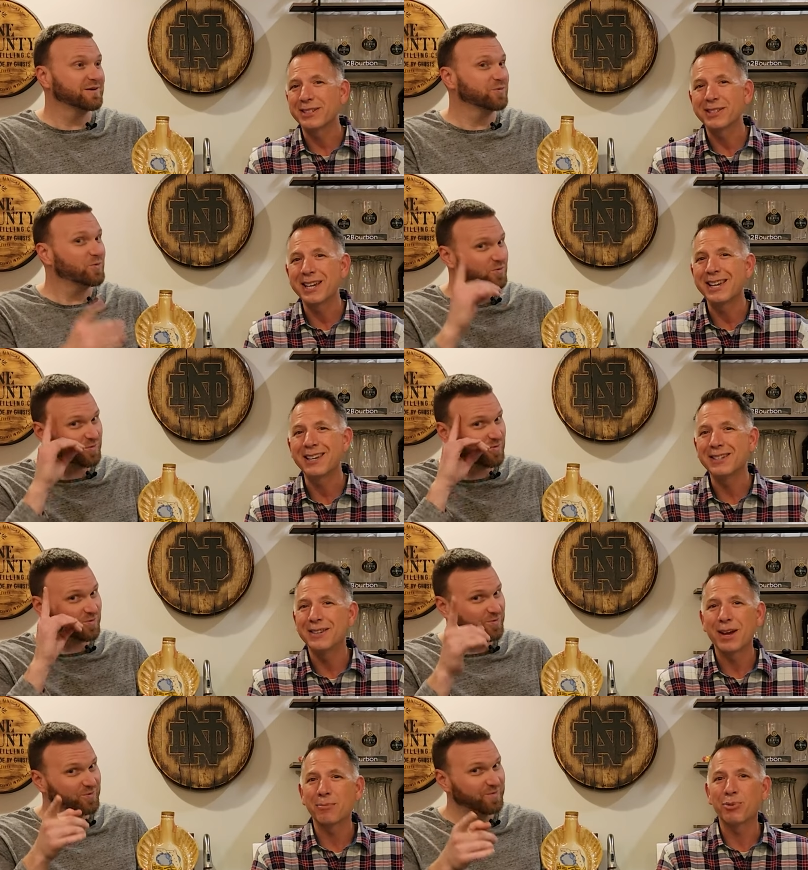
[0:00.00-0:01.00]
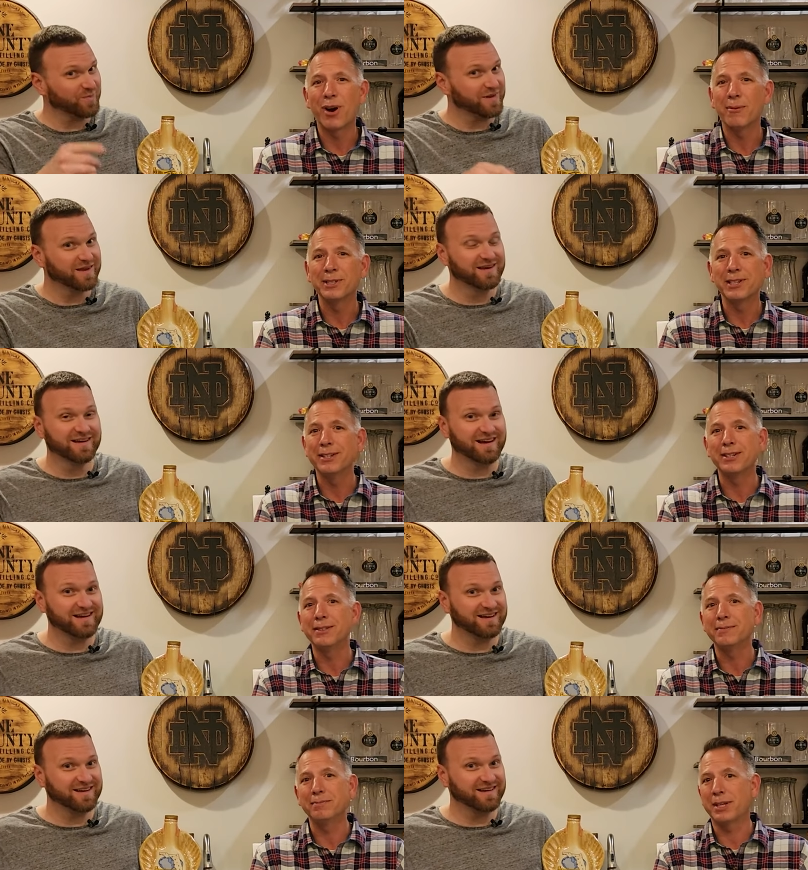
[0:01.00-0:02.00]
Speaker 1: in his head. I promise he didn't
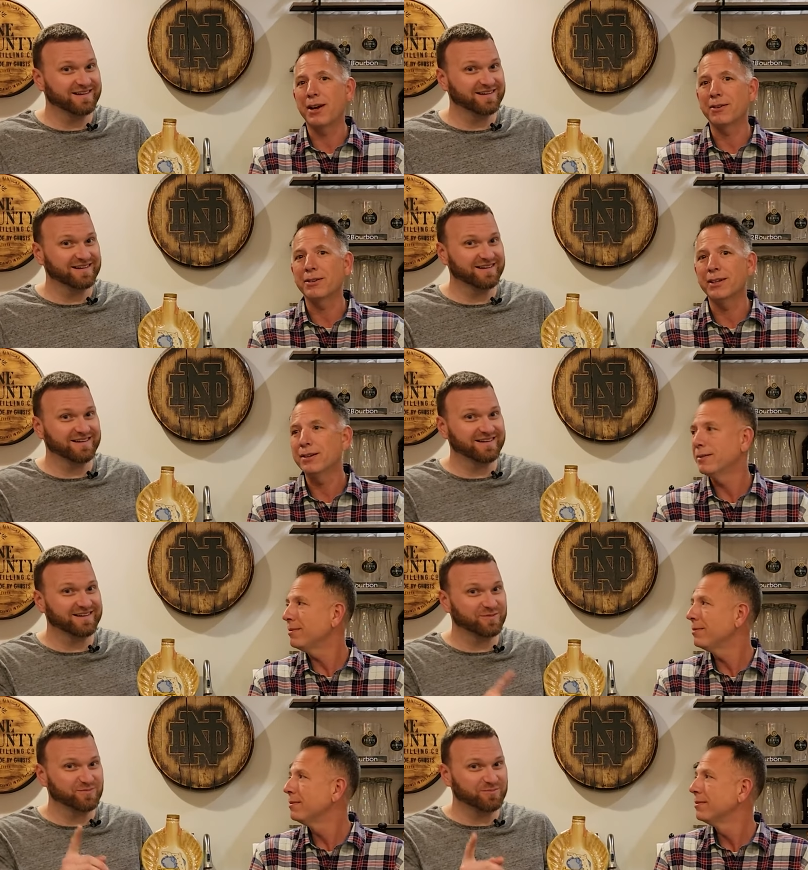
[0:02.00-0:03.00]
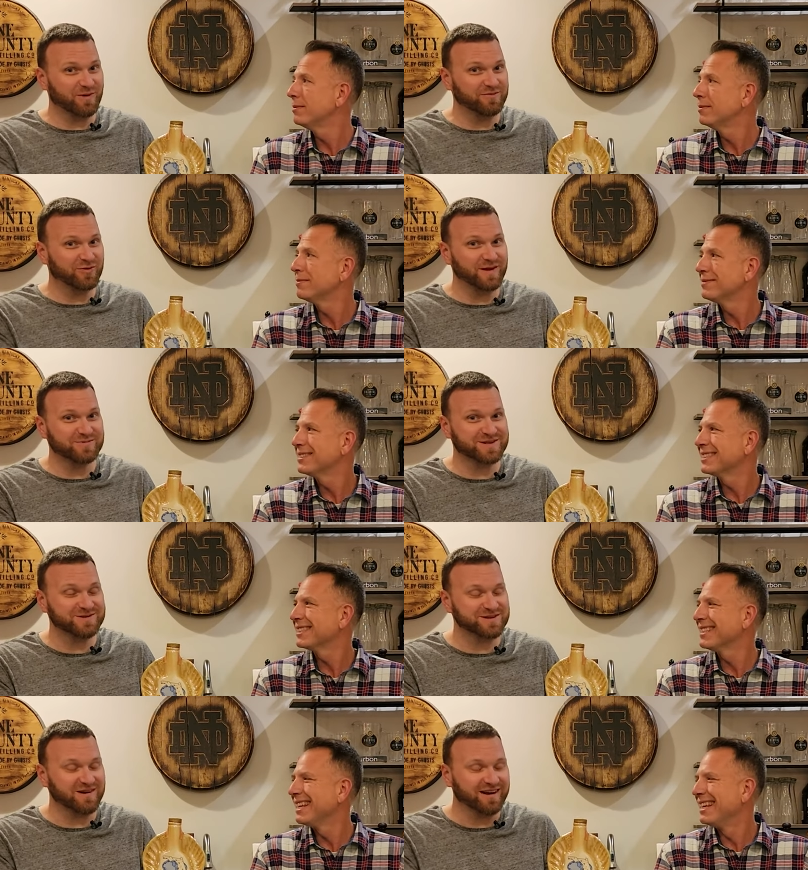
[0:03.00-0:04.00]
calculate it.
Speaker 2: Right before the episode
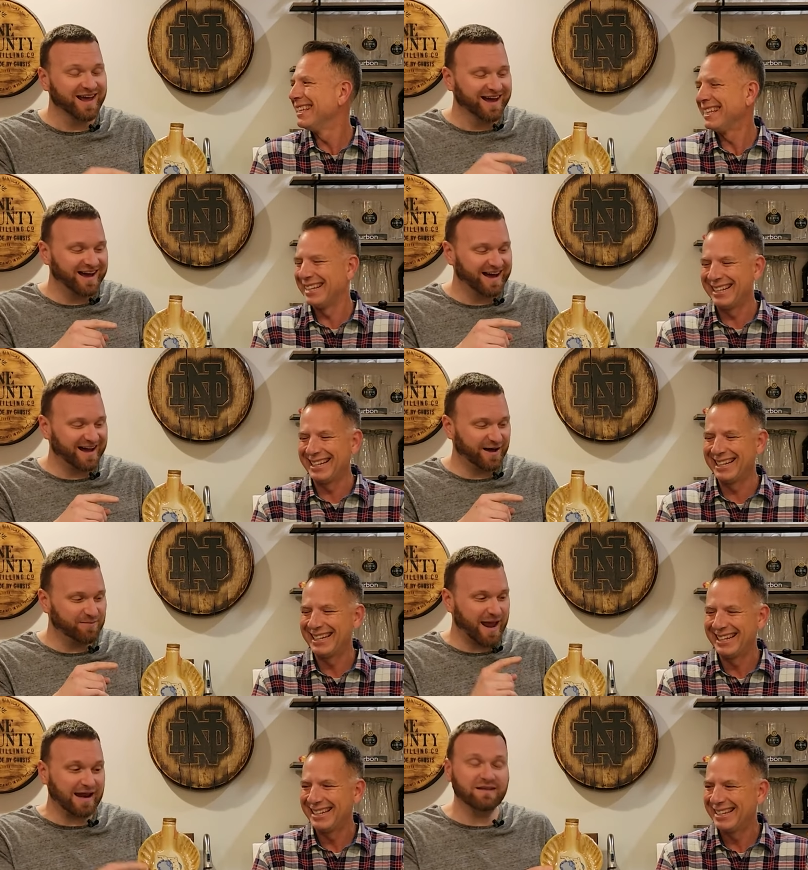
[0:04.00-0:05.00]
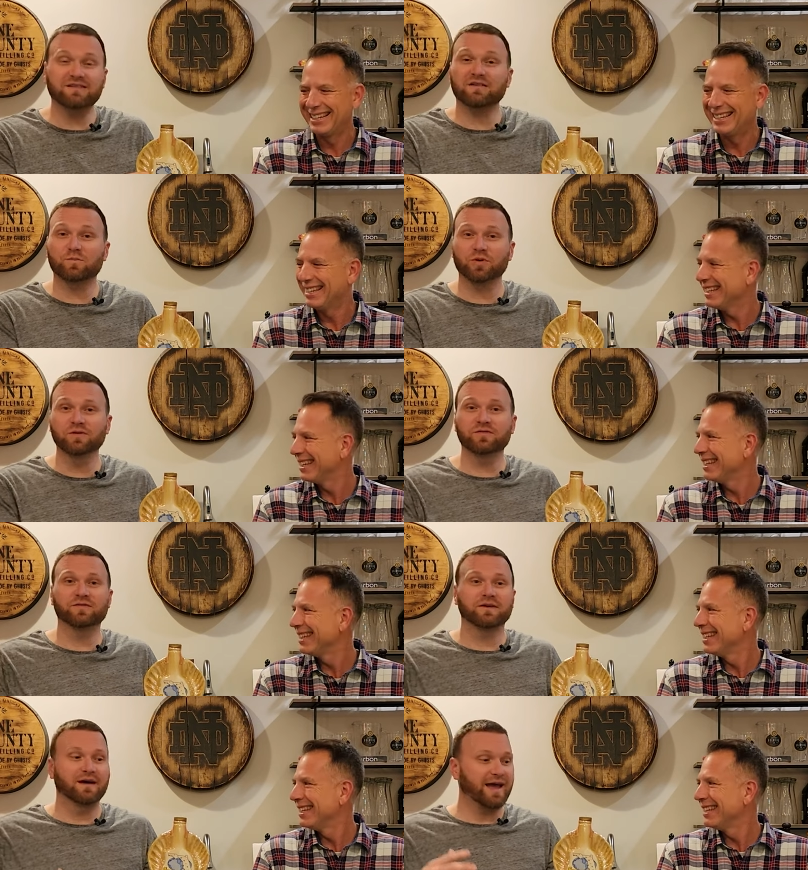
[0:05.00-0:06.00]
started. 86 proof,
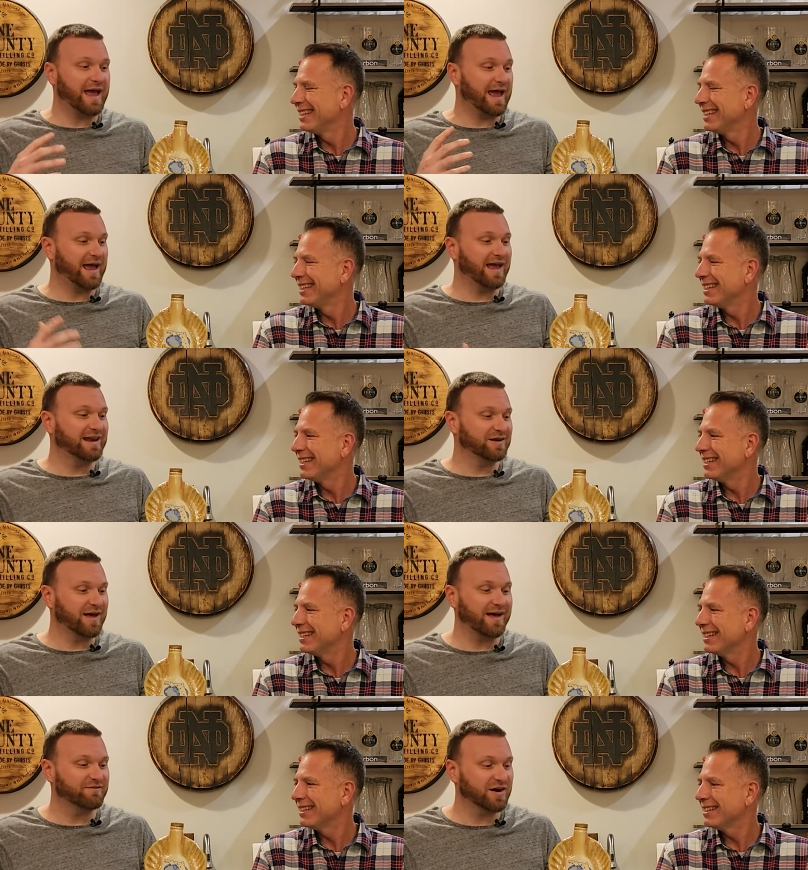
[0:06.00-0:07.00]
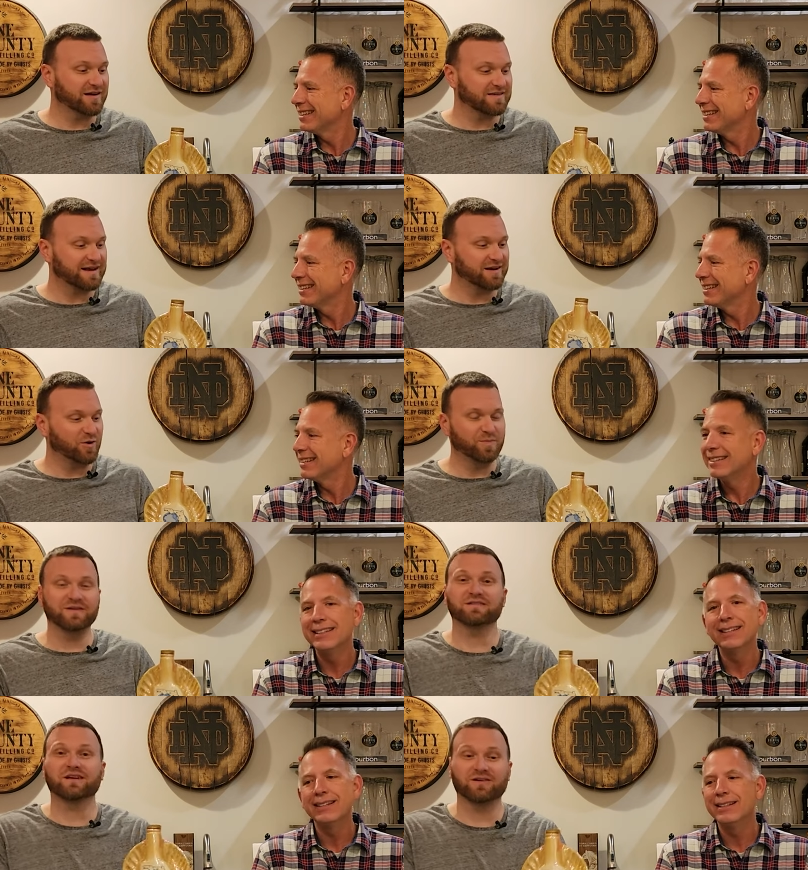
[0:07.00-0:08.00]
and very excited to open this
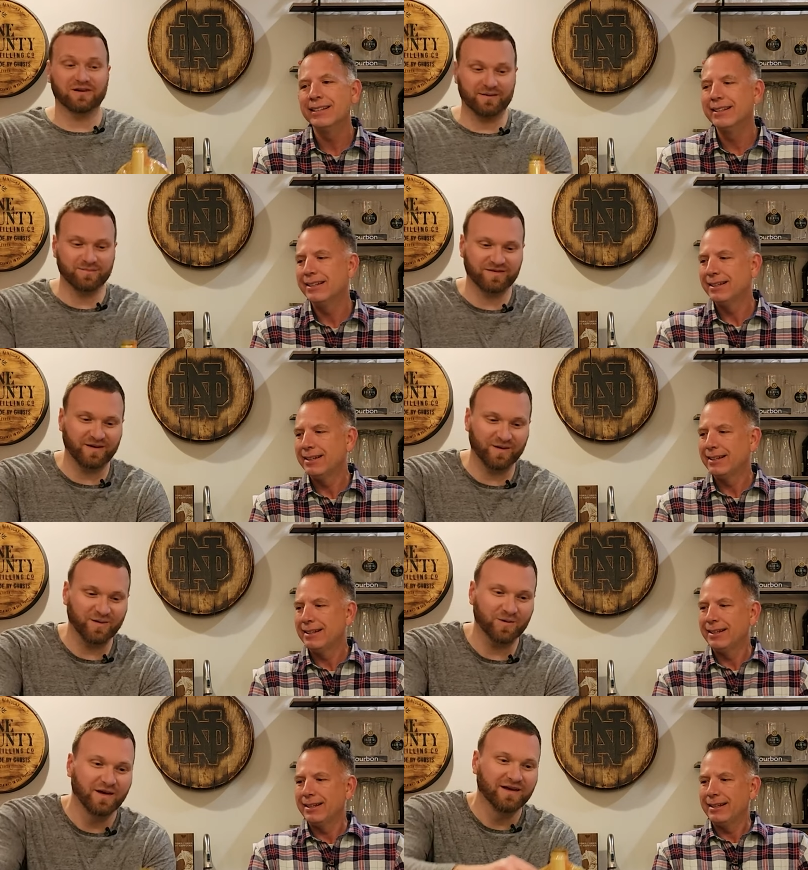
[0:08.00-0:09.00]
sucker up. So